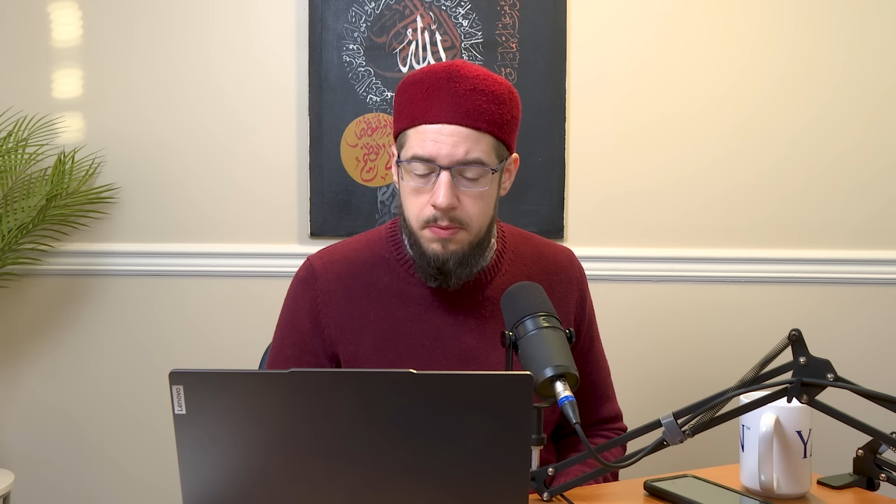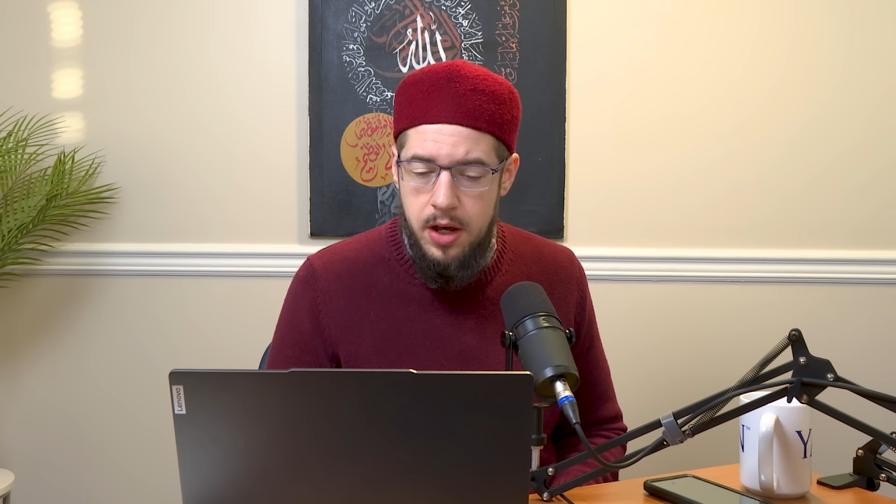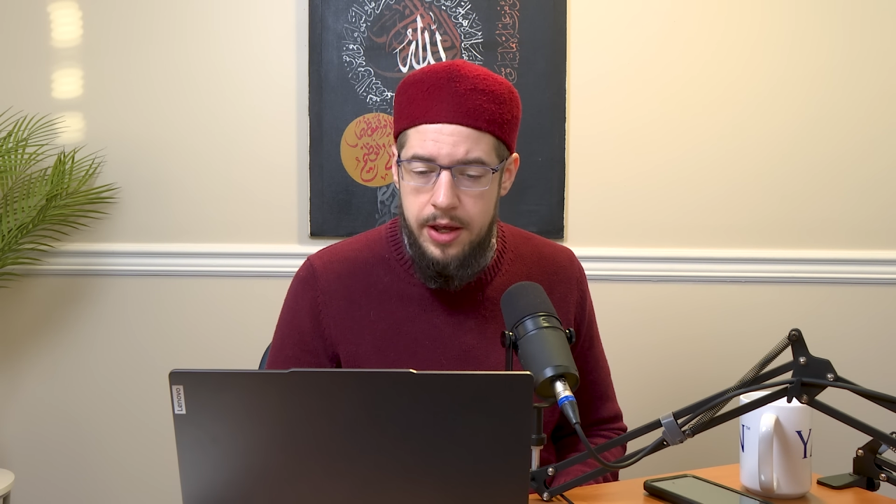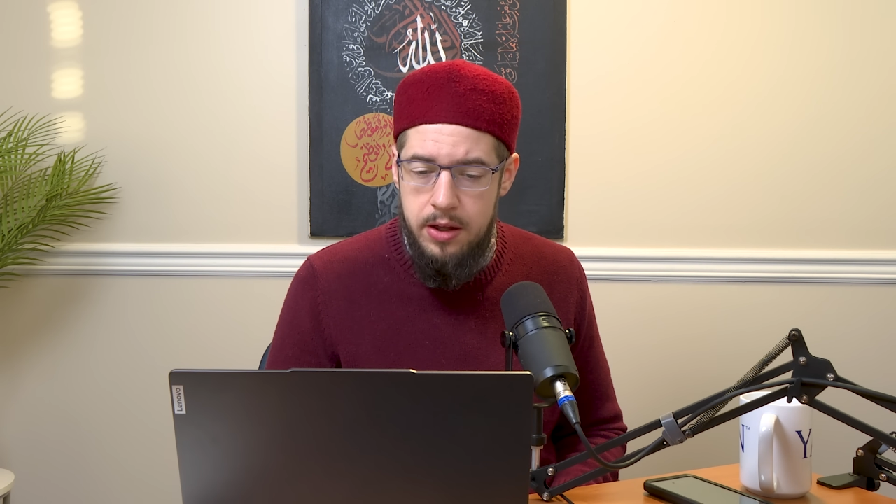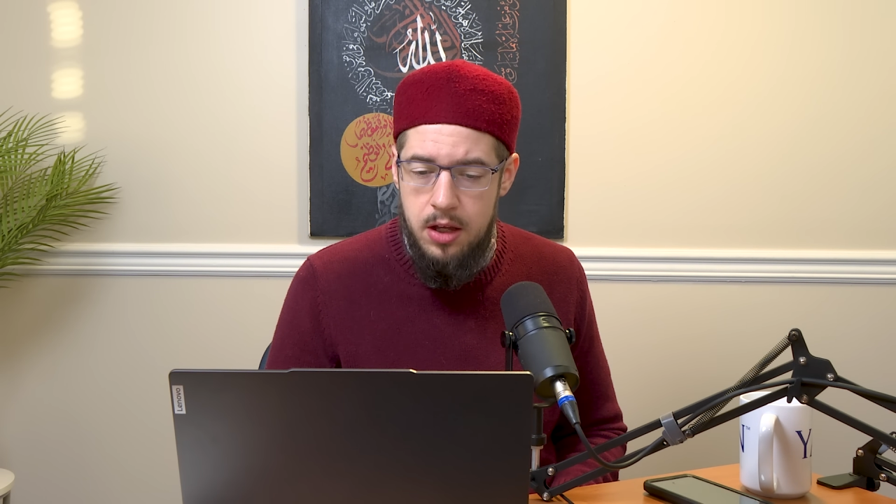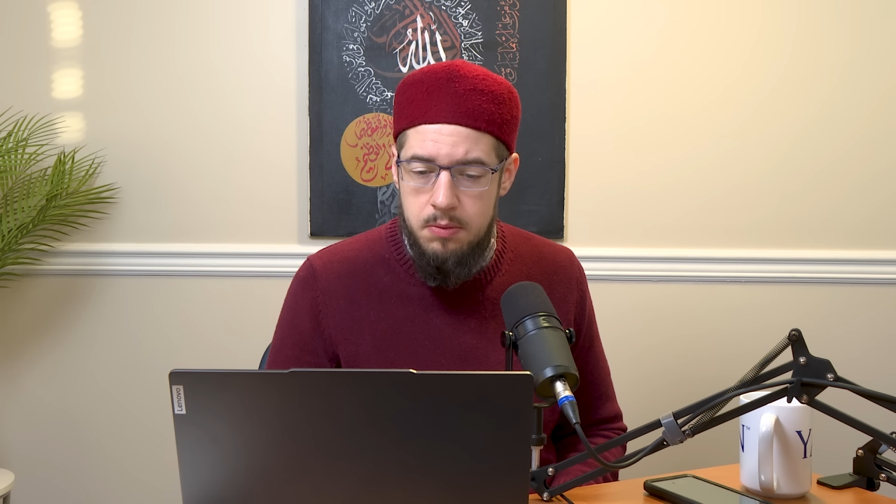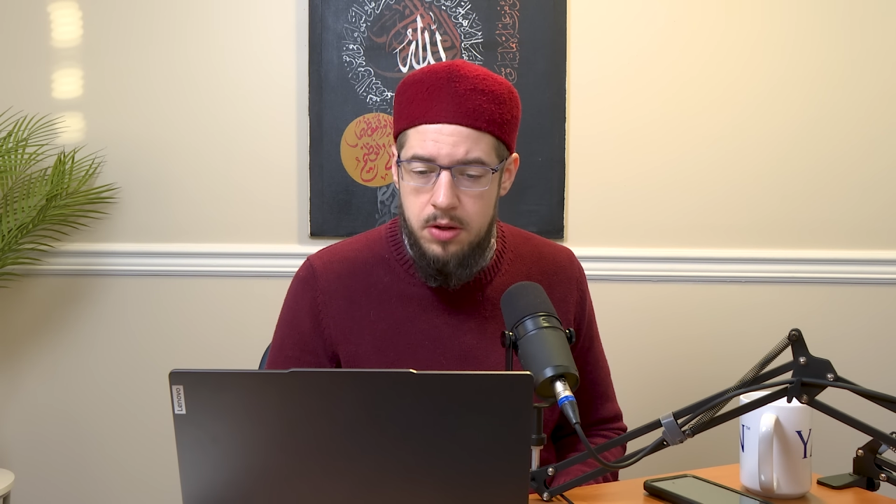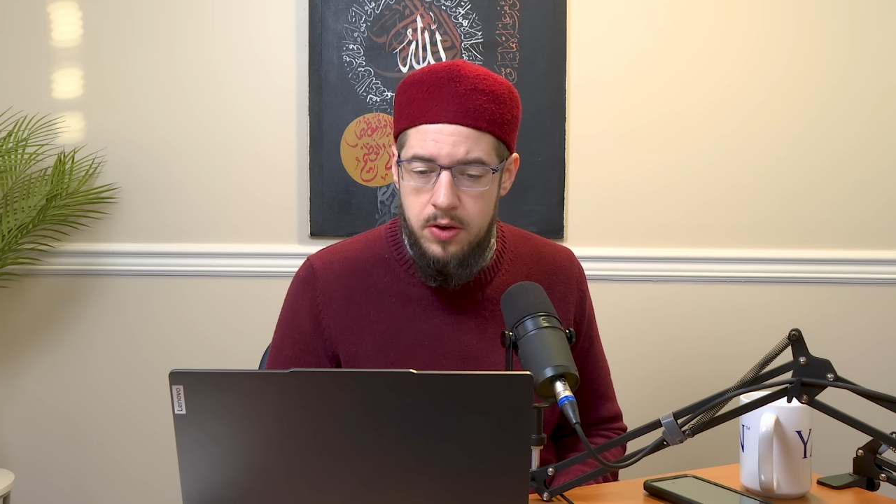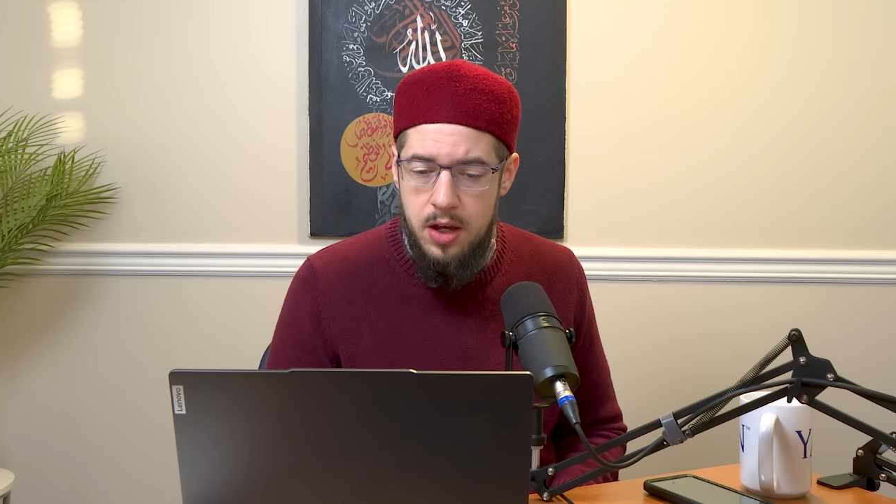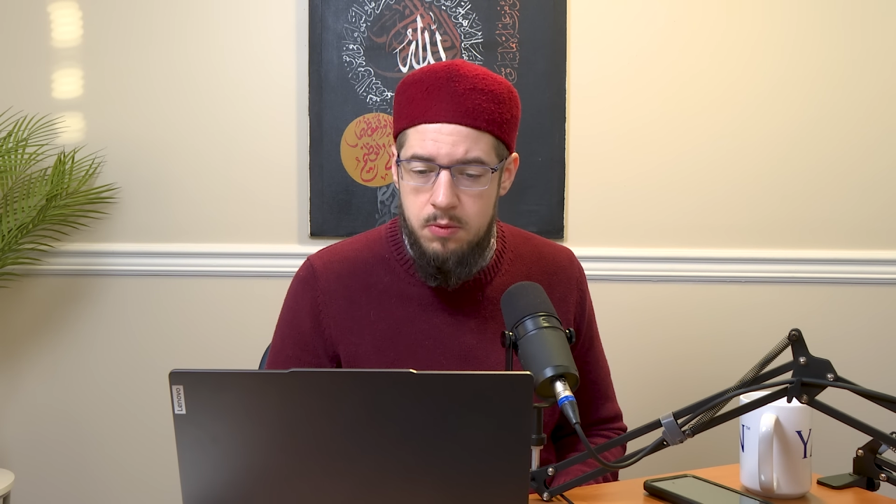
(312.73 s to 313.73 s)
by
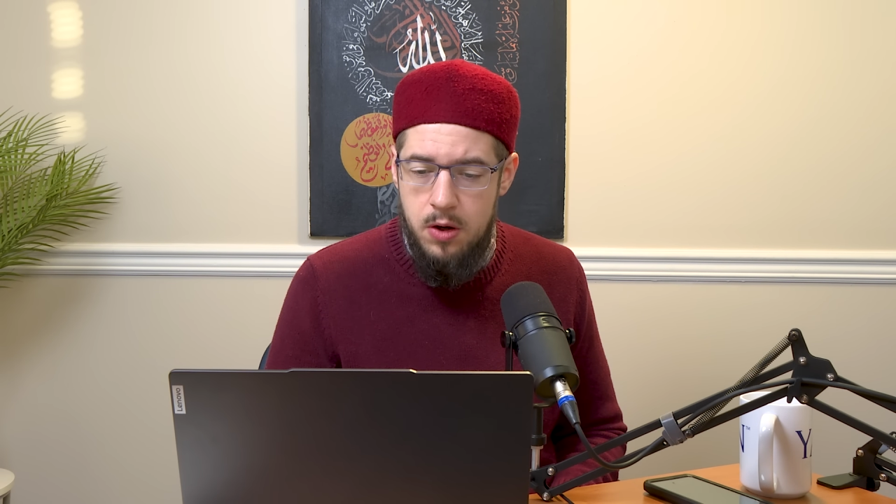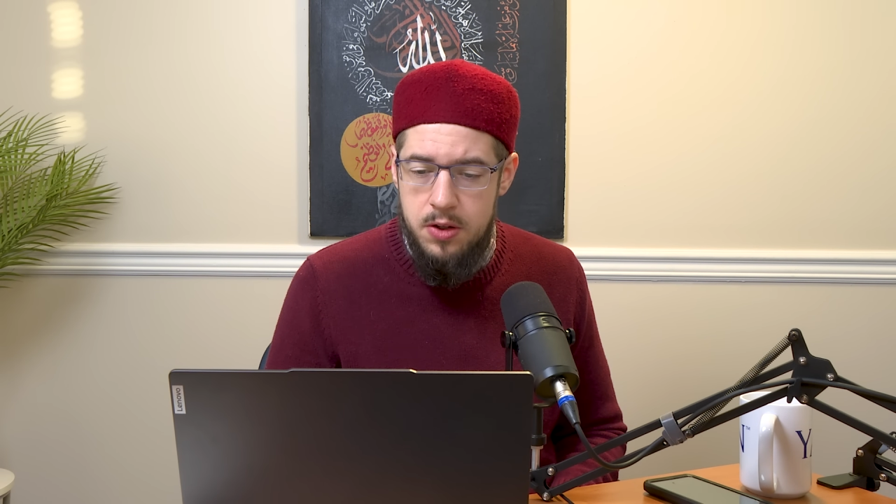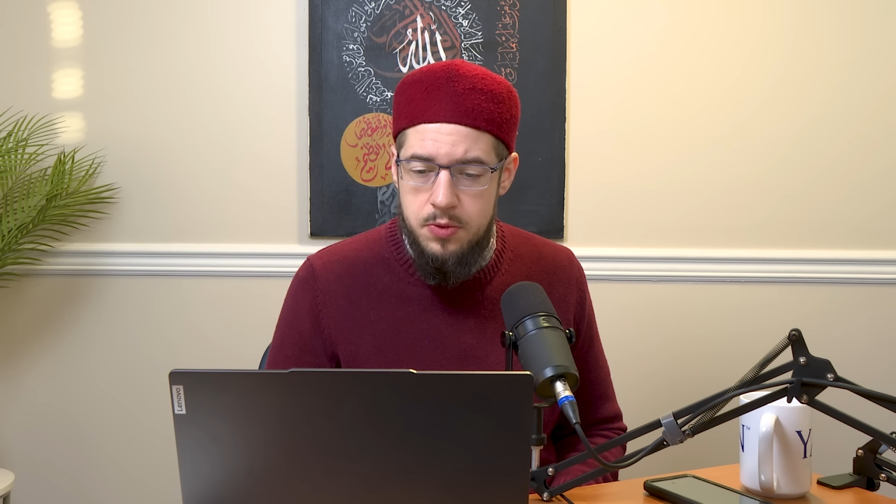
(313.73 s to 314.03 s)
Brother Anwar on